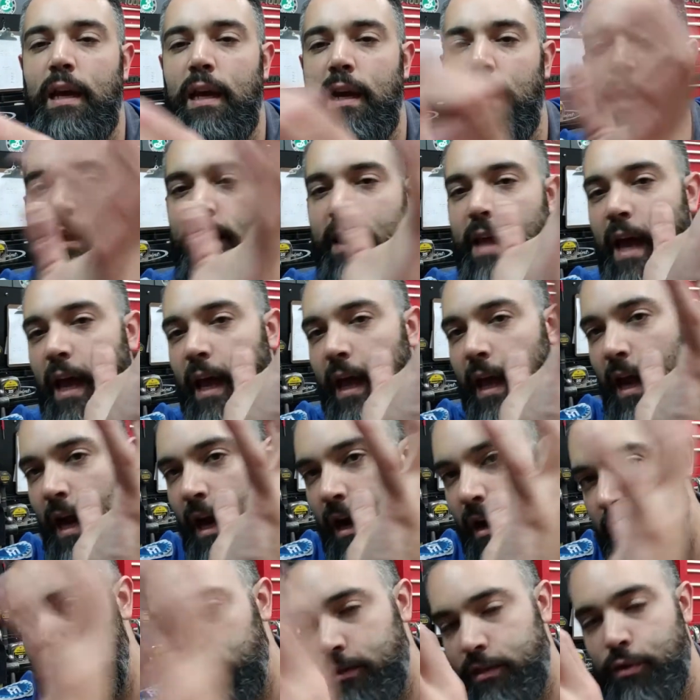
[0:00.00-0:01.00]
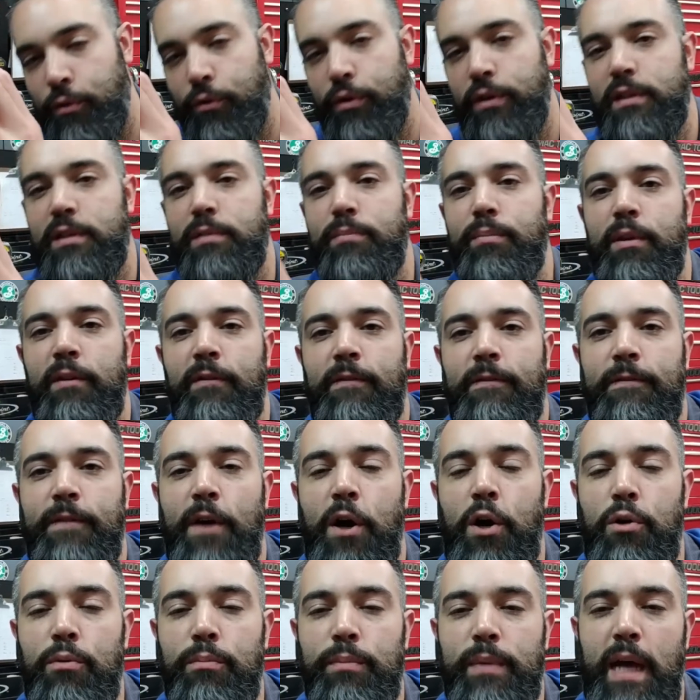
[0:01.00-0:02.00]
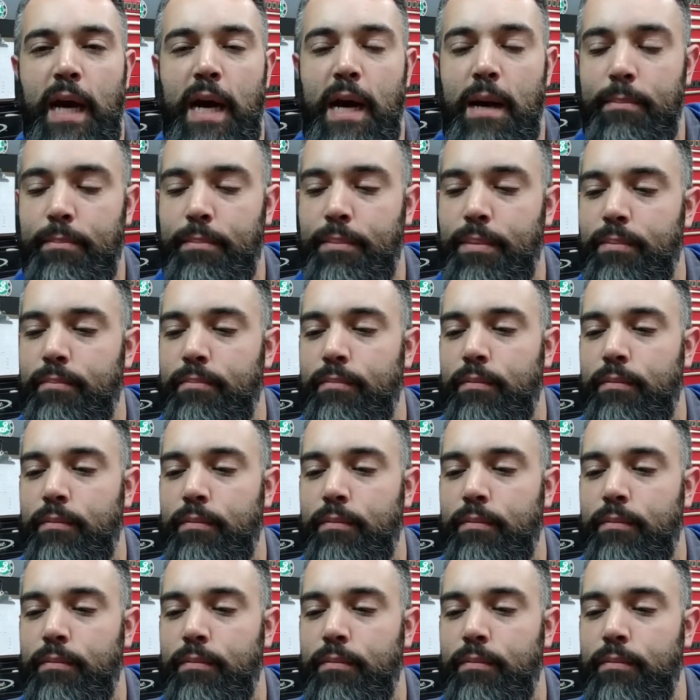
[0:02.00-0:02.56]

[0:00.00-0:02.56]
and that air is going to be foamed up.